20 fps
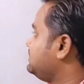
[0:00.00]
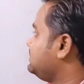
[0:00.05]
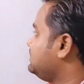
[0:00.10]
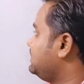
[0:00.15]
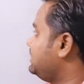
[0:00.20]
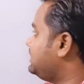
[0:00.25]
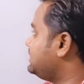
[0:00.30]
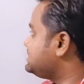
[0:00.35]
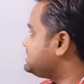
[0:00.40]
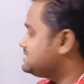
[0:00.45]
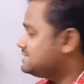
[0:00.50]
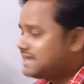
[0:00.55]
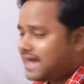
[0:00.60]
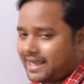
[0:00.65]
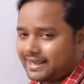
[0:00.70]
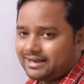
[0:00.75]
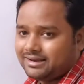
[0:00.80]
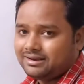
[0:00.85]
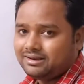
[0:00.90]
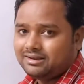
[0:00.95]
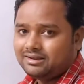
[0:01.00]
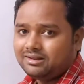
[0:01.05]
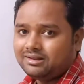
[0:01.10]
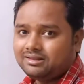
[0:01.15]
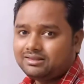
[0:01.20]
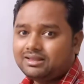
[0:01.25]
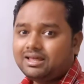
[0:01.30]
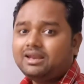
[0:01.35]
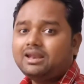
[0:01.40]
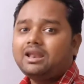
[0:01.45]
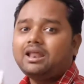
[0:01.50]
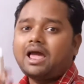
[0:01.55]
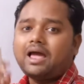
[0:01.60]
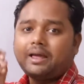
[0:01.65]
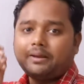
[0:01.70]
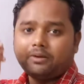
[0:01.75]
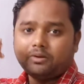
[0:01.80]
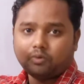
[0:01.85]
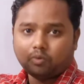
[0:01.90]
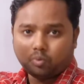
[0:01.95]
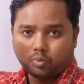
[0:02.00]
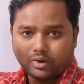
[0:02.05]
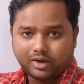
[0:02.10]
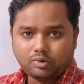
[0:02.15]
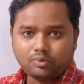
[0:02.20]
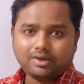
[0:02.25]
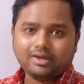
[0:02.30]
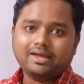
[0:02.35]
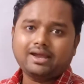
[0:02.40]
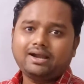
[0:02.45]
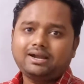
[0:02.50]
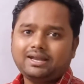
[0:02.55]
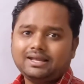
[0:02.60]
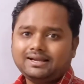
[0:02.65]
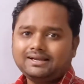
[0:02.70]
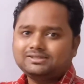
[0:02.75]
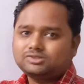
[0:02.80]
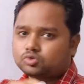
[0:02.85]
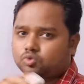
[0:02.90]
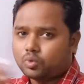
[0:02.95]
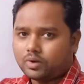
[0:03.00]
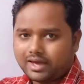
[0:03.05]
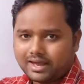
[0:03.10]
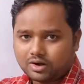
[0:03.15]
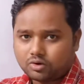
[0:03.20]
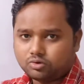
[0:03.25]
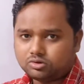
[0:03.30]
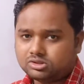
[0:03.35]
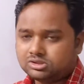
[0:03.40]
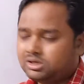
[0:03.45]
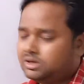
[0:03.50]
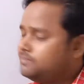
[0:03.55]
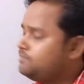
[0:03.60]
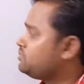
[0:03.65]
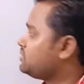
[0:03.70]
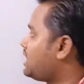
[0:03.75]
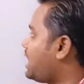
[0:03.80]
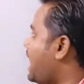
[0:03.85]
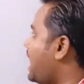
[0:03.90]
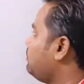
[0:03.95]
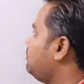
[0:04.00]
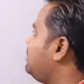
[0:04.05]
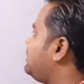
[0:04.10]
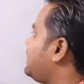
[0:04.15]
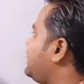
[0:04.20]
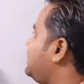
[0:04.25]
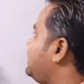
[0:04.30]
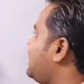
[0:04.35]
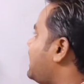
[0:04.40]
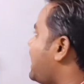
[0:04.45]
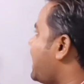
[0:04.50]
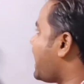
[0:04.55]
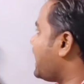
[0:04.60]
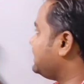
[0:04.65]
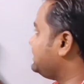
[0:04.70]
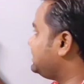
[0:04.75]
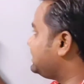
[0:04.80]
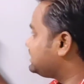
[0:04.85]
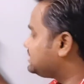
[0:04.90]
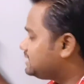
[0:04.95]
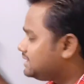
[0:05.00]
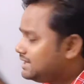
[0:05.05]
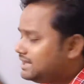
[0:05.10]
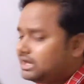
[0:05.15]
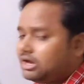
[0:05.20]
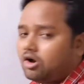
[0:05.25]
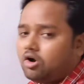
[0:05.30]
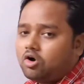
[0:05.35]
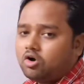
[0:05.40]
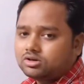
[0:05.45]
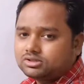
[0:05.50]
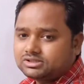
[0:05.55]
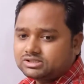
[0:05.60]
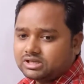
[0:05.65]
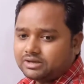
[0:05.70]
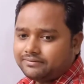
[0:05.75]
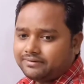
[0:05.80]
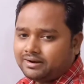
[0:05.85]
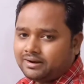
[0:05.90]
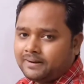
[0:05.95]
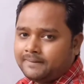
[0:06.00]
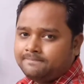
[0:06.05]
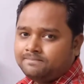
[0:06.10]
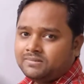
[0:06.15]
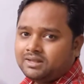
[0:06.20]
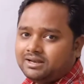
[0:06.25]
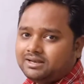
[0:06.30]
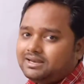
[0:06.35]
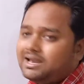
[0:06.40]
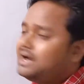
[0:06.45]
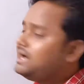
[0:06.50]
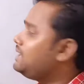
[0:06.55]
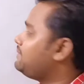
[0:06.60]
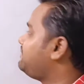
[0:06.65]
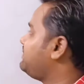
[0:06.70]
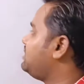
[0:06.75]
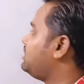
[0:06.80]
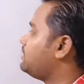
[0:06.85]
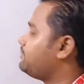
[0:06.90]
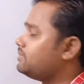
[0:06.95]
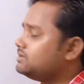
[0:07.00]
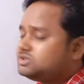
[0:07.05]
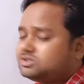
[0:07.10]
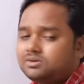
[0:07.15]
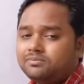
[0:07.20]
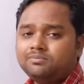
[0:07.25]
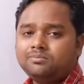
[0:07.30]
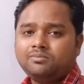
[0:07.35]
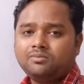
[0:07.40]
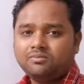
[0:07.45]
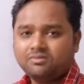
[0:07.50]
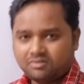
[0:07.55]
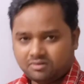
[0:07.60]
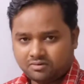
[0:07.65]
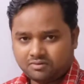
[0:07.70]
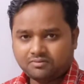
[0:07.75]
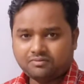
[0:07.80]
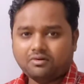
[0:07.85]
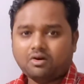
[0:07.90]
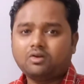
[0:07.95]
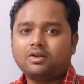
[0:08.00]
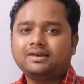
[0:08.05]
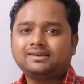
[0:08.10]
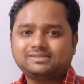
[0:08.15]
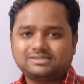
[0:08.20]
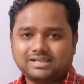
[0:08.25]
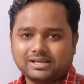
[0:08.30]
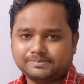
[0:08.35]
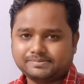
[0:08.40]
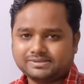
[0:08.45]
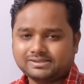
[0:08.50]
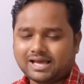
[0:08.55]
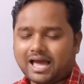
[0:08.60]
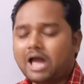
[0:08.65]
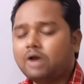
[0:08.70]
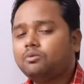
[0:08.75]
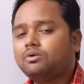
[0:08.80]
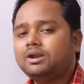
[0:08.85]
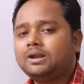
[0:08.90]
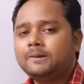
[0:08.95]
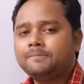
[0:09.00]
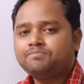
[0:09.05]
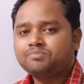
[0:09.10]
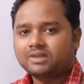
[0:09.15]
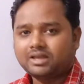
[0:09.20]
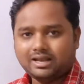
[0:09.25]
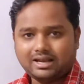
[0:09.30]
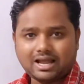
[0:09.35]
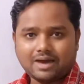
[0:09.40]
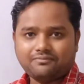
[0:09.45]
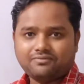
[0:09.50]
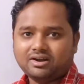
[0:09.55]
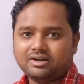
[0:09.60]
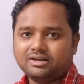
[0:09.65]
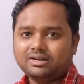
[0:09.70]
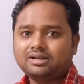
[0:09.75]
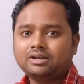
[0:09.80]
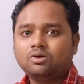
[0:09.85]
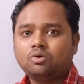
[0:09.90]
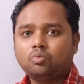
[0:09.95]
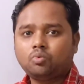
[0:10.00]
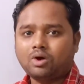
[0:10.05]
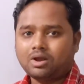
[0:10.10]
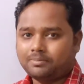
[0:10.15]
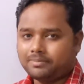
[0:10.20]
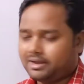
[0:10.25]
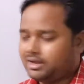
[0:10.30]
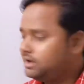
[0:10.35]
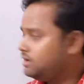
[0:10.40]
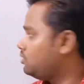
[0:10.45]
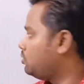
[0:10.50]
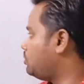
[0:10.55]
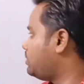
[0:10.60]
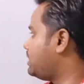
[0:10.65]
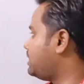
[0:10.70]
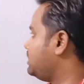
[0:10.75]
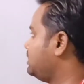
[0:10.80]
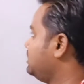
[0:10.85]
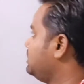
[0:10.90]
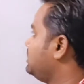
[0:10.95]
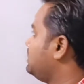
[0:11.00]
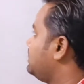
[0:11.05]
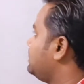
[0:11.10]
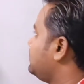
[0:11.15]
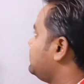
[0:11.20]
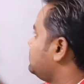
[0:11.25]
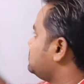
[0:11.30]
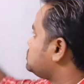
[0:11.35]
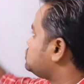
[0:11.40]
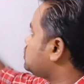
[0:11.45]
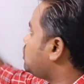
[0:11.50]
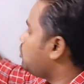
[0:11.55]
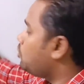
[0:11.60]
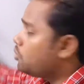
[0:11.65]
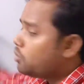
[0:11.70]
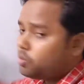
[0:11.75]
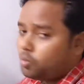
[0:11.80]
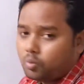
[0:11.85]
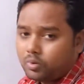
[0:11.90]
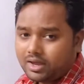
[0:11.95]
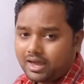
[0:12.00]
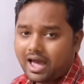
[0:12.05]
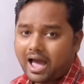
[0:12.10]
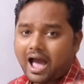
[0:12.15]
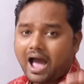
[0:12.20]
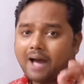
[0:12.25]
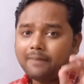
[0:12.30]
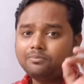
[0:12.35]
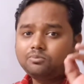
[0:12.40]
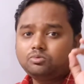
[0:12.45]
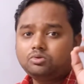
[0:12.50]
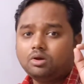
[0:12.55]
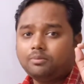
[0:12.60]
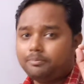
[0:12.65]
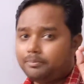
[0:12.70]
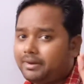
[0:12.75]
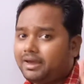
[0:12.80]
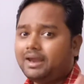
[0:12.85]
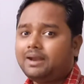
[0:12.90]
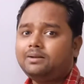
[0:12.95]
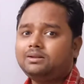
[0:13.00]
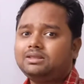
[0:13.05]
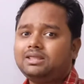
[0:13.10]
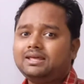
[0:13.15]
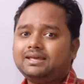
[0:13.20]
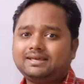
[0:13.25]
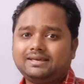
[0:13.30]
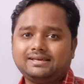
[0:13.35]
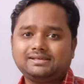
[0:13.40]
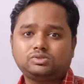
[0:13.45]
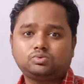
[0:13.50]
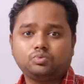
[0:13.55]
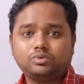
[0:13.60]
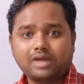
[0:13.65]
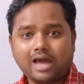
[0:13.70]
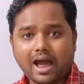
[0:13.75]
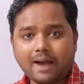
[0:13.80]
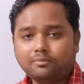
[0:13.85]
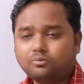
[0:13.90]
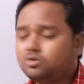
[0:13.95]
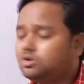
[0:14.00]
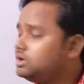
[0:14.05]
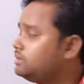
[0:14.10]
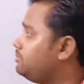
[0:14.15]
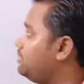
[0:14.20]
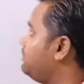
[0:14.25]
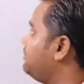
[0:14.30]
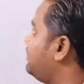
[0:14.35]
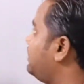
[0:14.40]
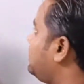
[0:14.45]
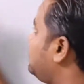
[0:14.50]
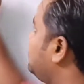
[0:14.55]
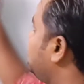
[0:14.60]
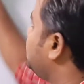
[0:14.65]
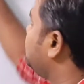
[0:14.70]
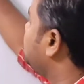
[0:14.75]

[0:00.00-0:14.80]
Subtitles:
it is 9, then when we are getting its square root, I will write either 3 or 7. That depend upon some following steps. I will elaborate it one by one. So we have, the main thing is we have to remember